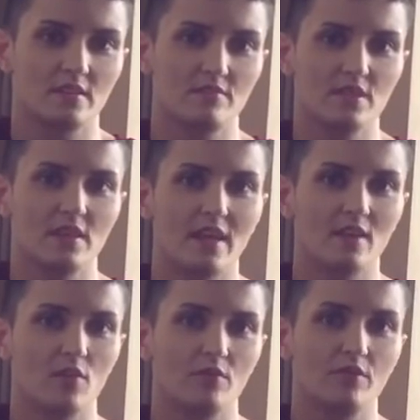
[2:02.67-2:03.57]
feel that
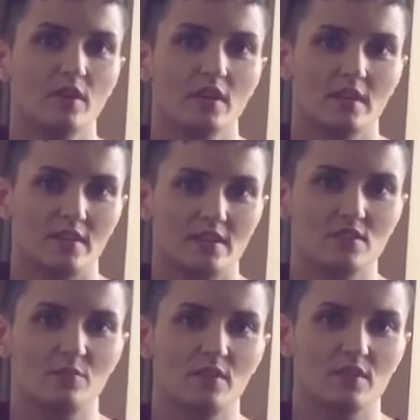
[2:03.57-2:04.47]
love, that's
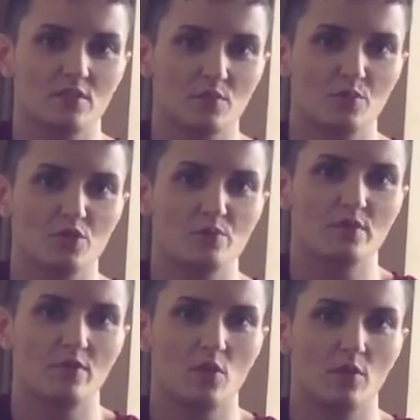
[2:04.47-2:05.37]
something that's going to push me
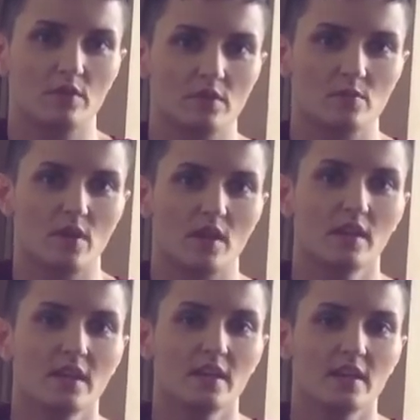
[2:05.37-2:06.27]
forward as well.
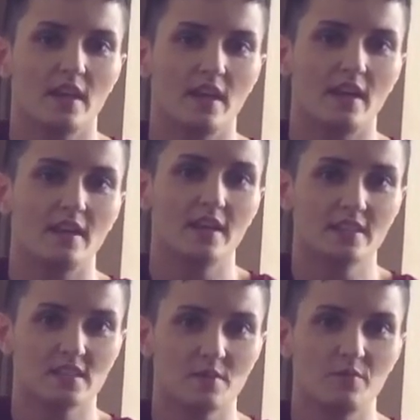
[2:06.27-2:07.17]
Uh,
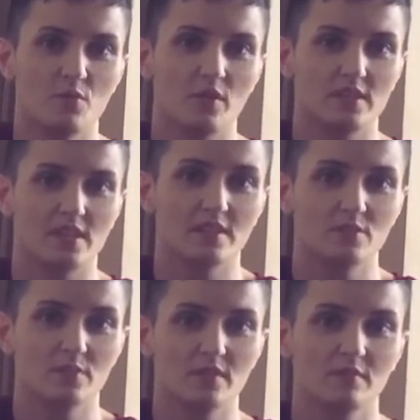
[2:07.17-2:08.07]
next time, if you want to send
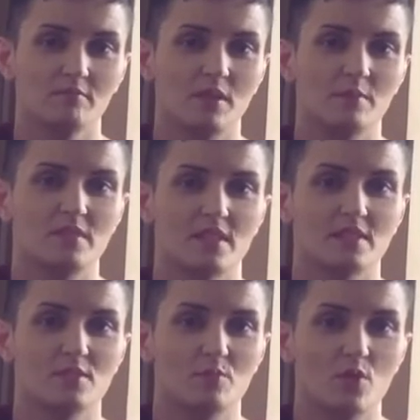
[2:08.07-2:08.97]
something, maybe send
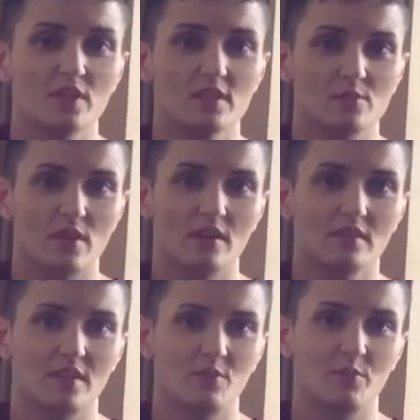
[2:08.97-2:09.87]
some money as well.
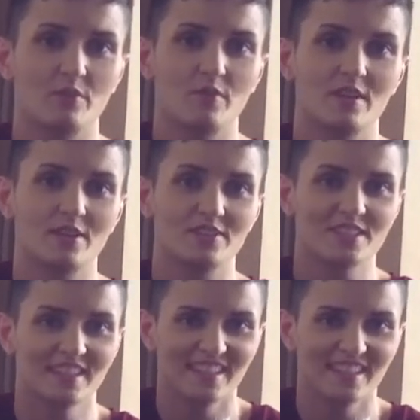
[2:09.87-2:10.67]
That would be really good.